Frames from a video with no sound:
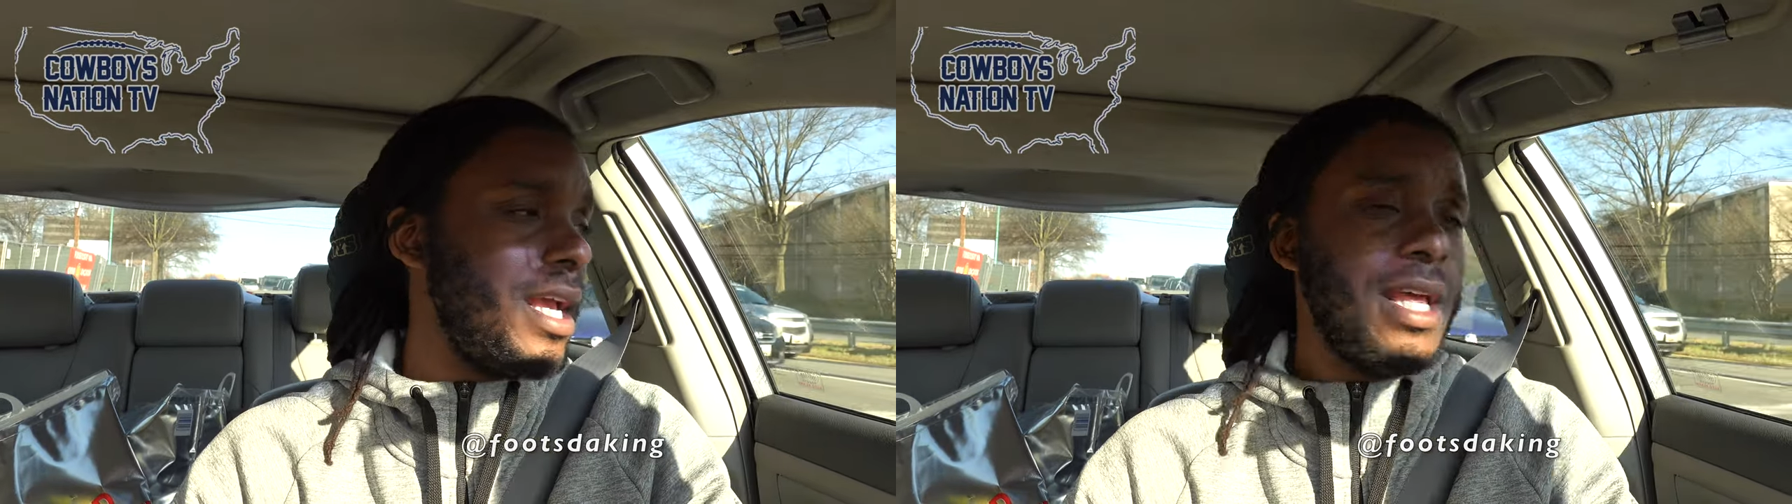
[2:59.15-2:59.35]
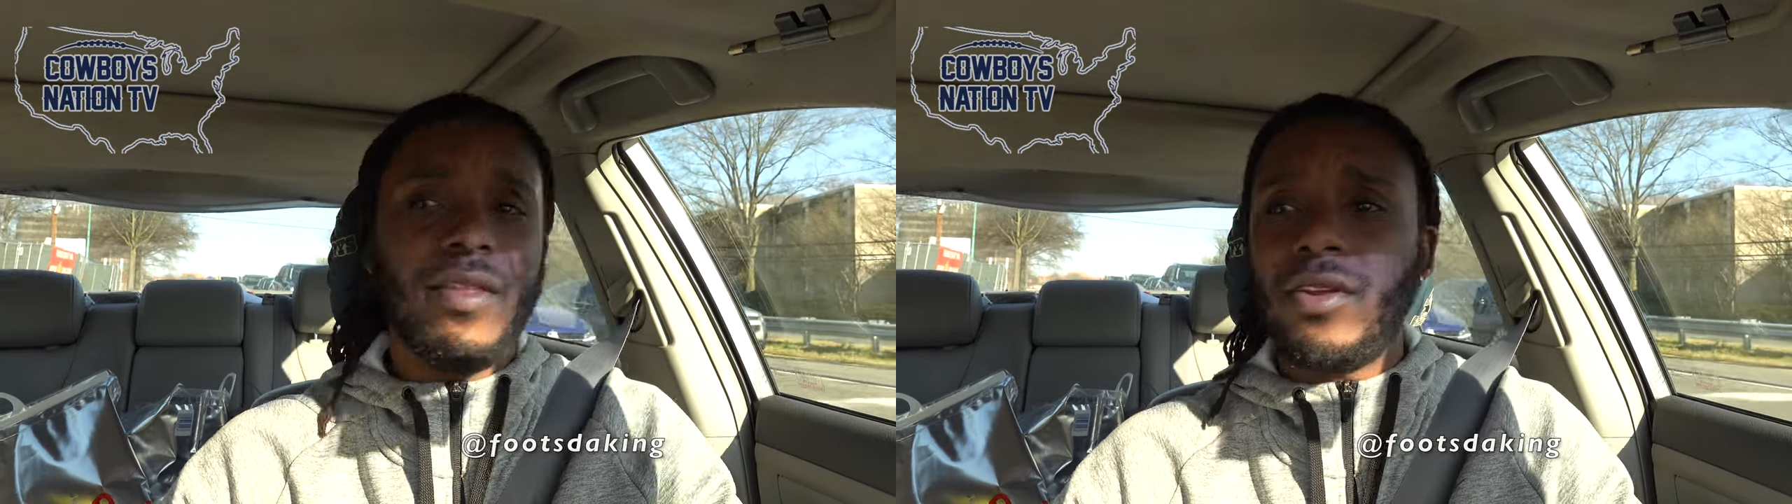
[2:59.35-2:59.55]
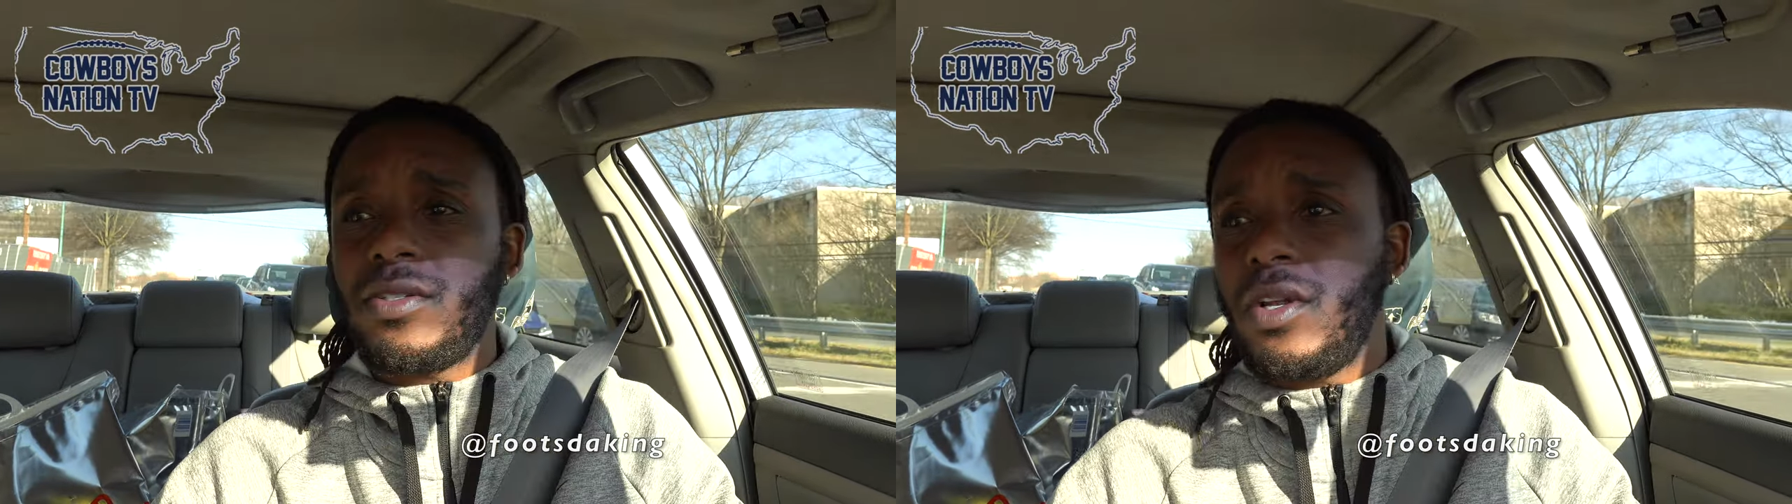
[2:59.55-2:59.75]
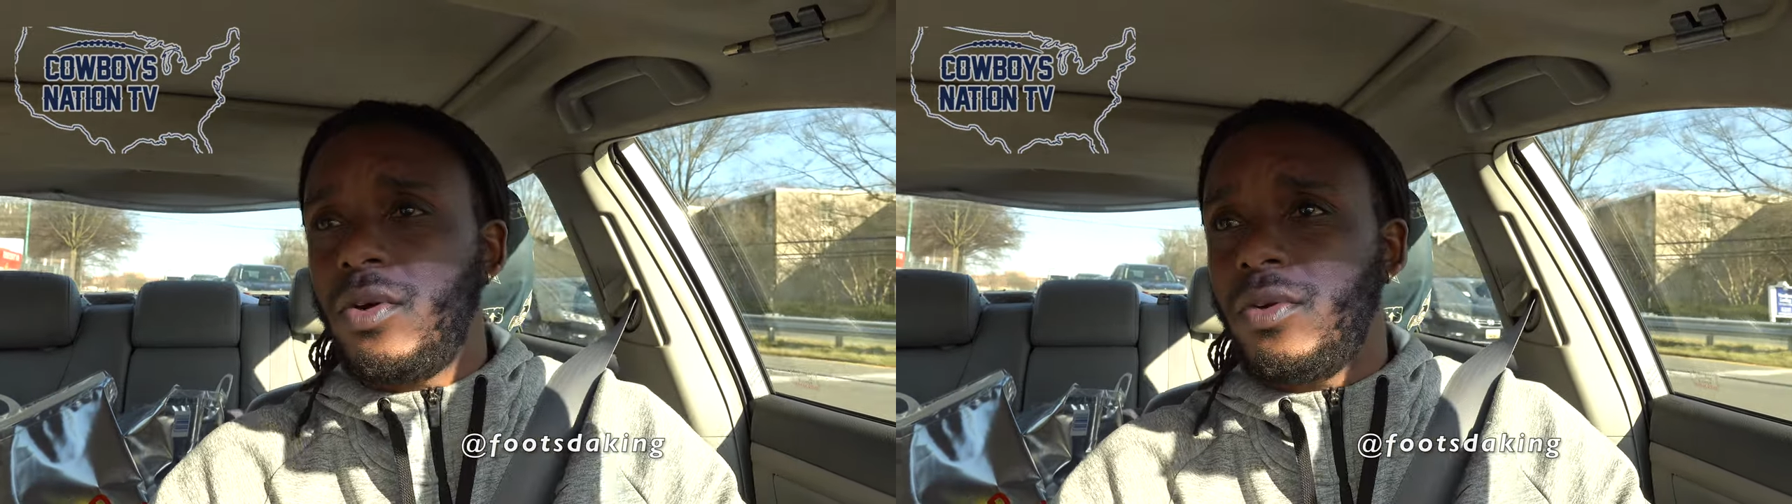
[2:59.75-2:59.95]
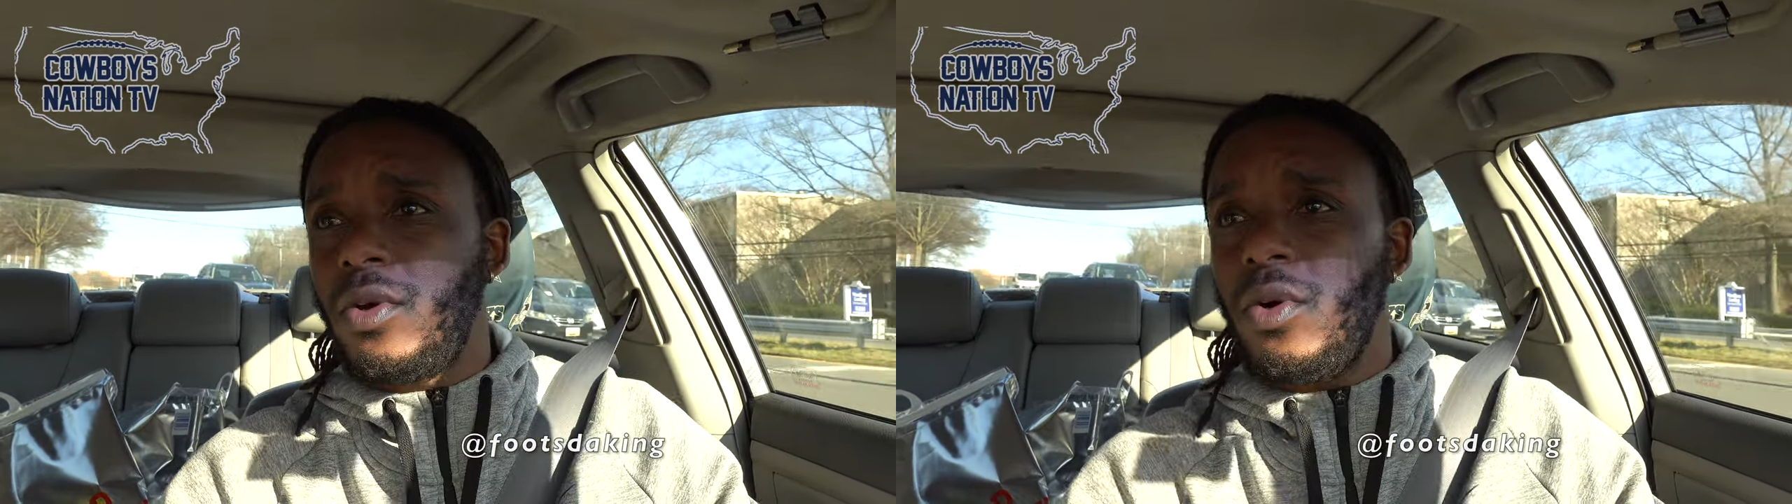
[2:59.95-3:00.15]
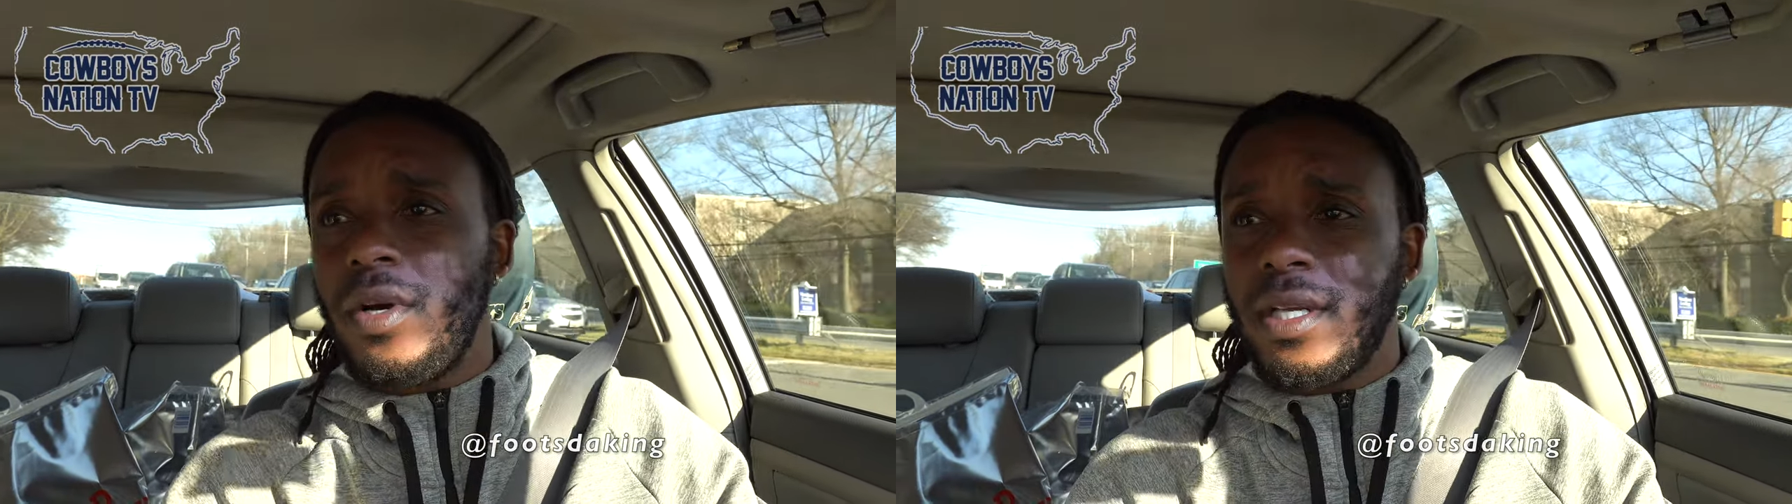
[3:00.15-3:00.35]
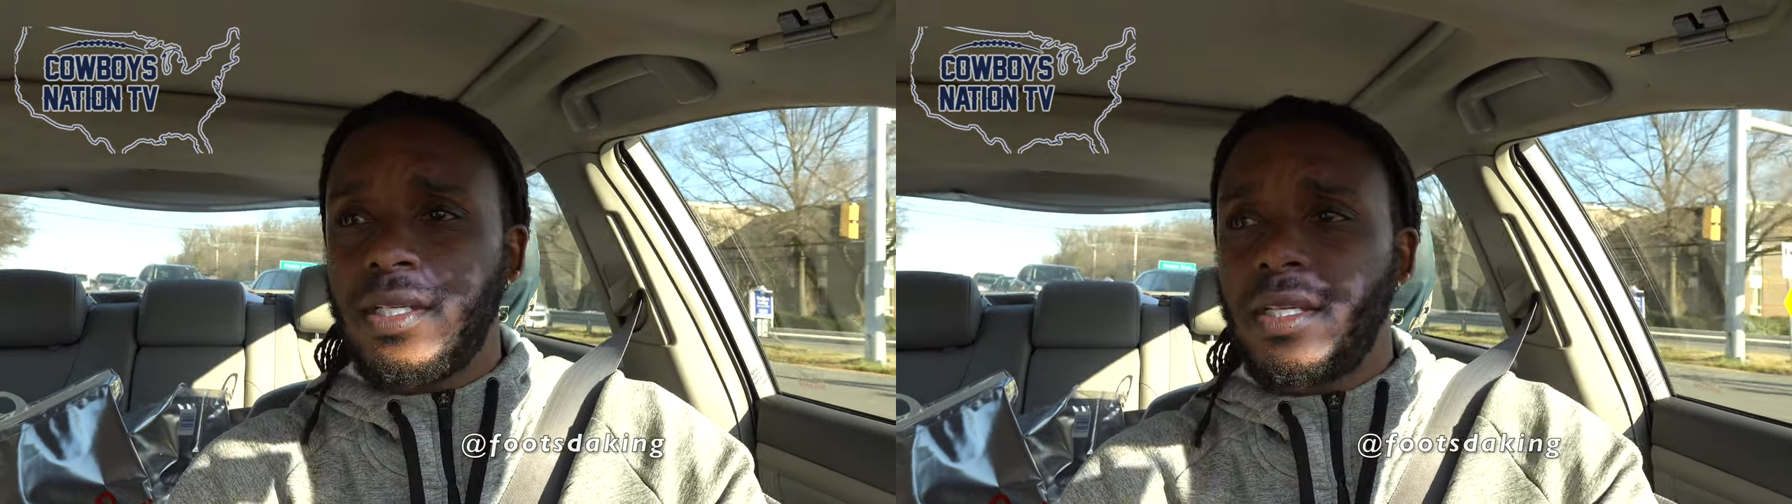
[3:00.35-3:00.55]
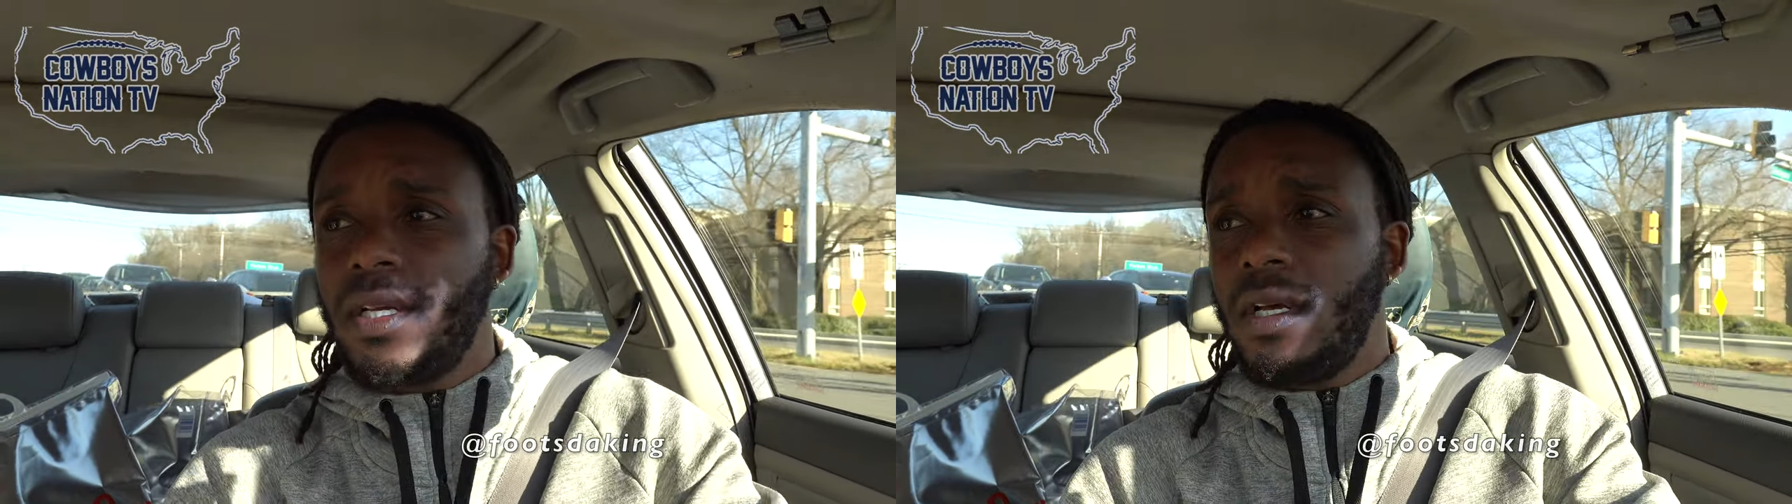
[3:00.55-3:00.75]
and there's no
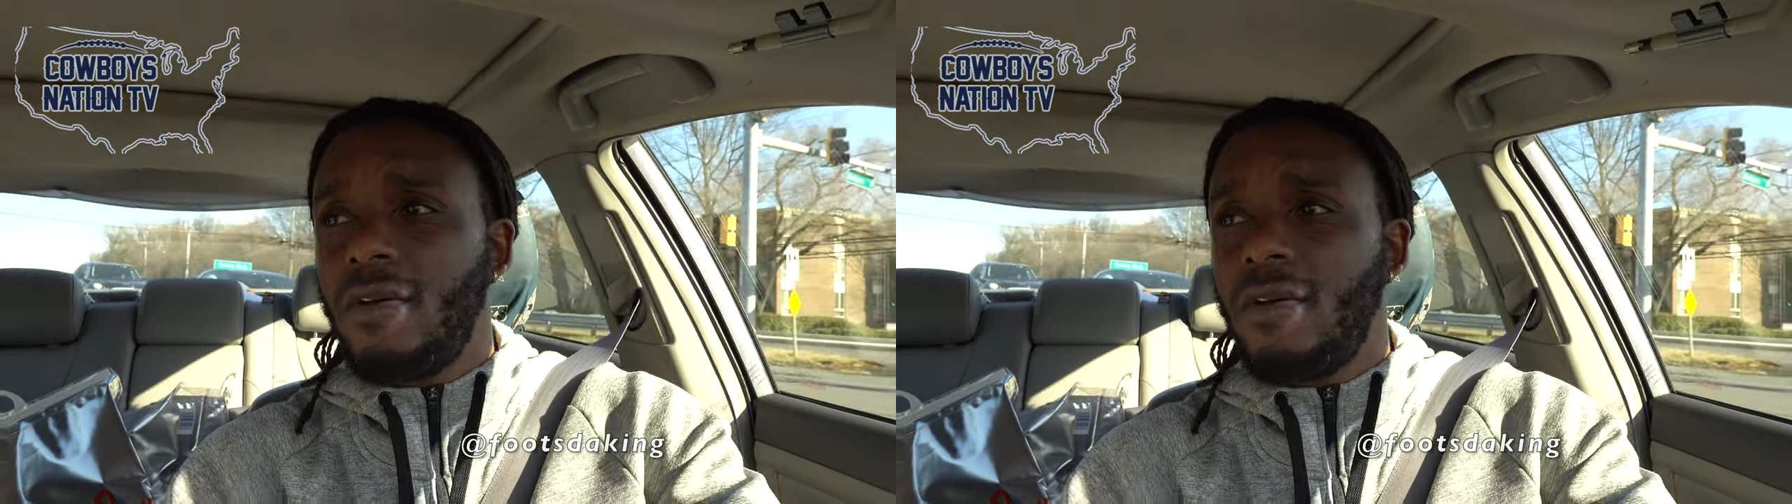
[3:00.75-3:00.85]
noise